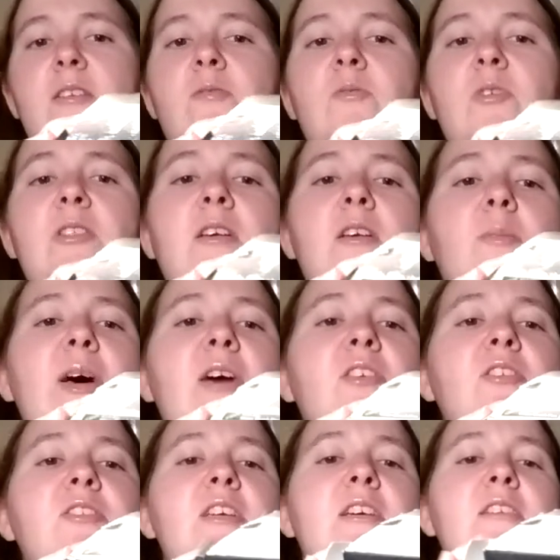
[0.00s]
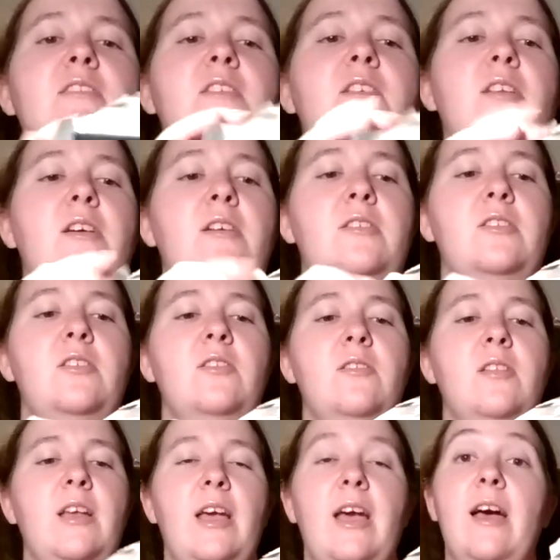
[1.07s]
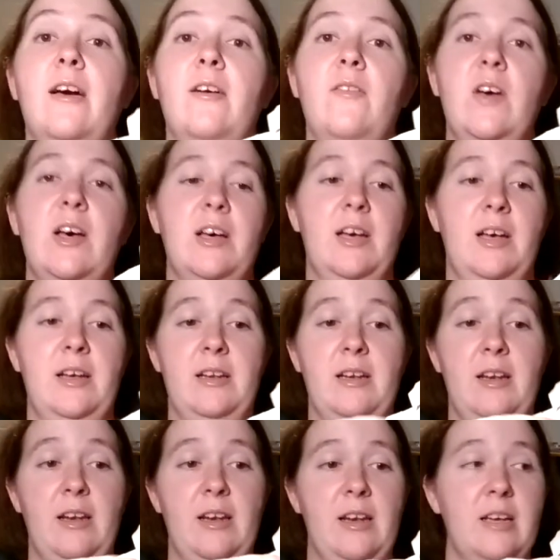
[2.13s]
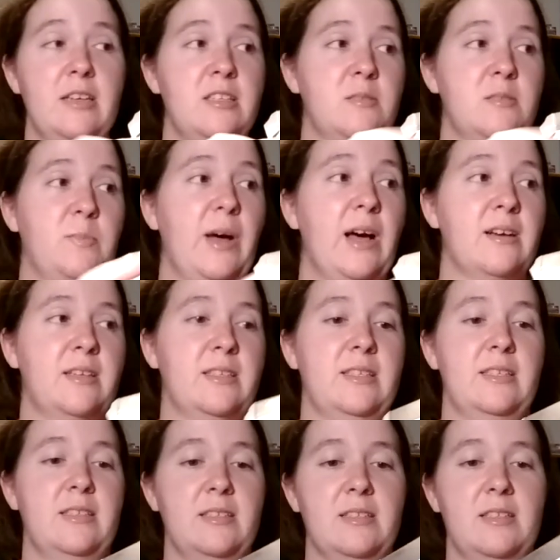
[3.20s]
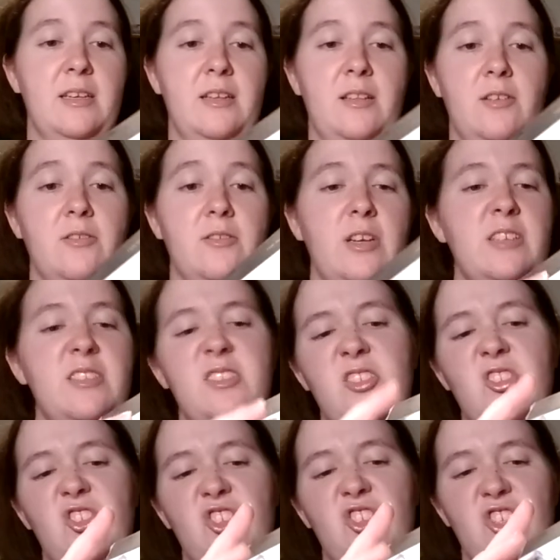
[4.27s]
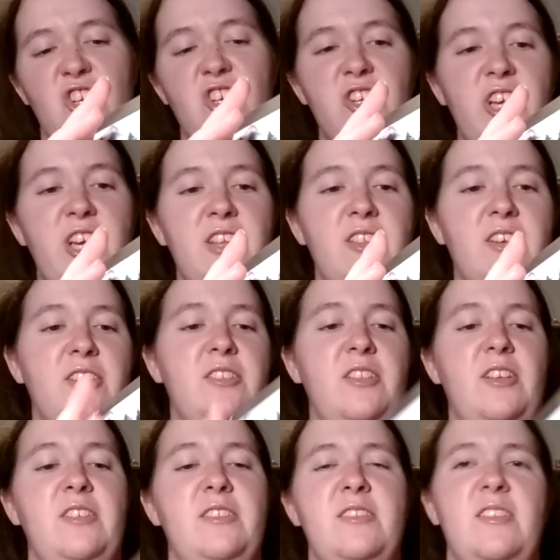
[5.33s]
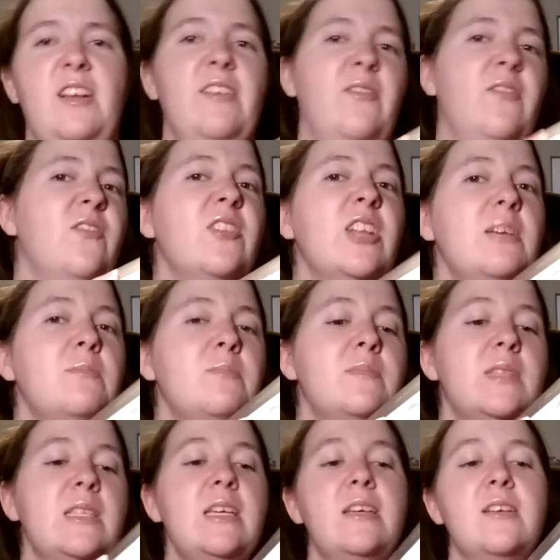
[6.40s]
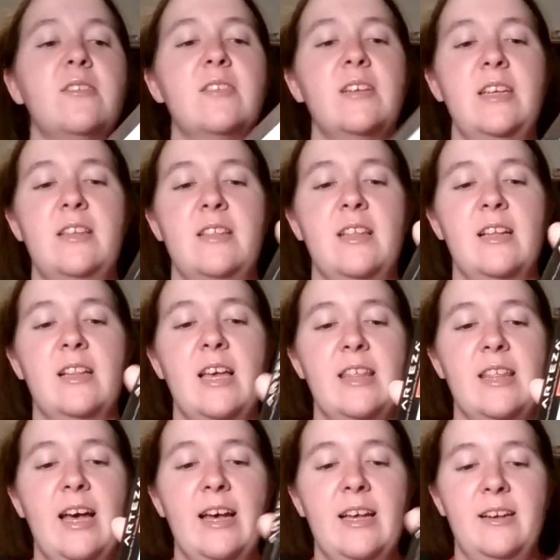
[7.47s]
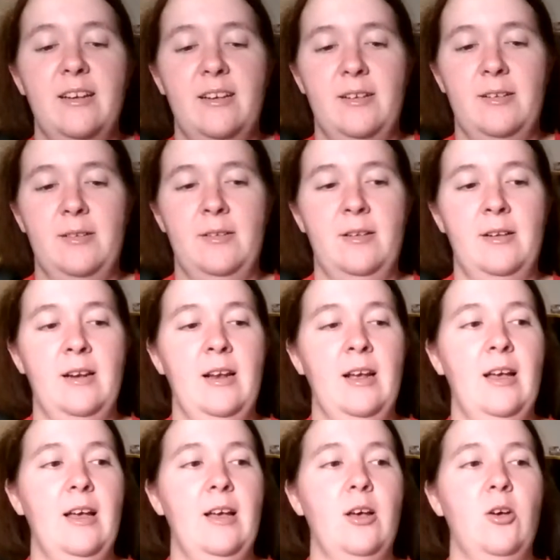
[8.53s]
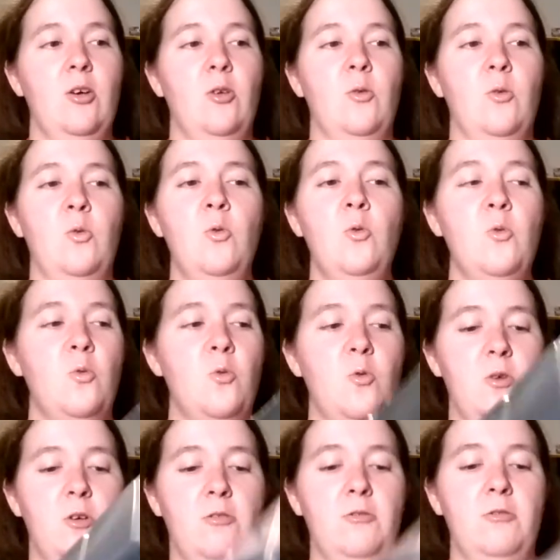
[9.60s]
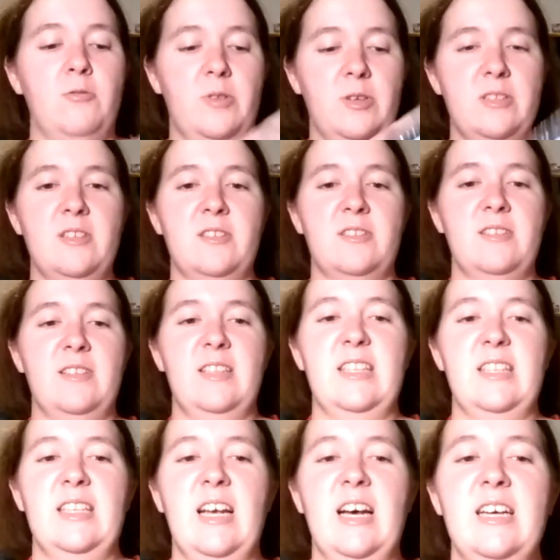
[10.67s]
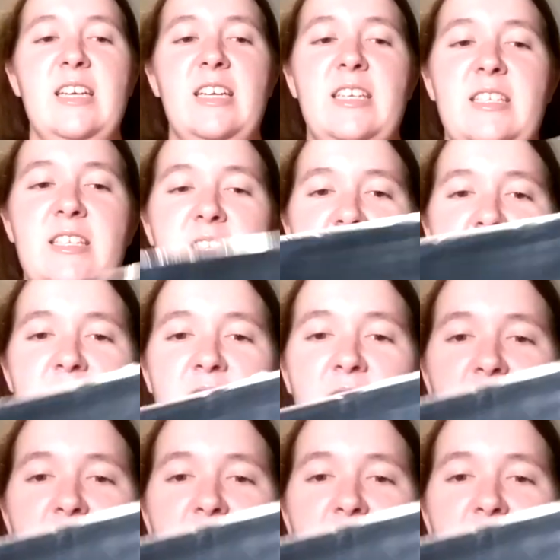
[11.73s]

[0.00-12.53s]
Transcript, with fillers: One thing about Arteza, they certainly have nice boxes. They're nice, sturdy. That's not flimsy or anything like that. Ooh, this is nice.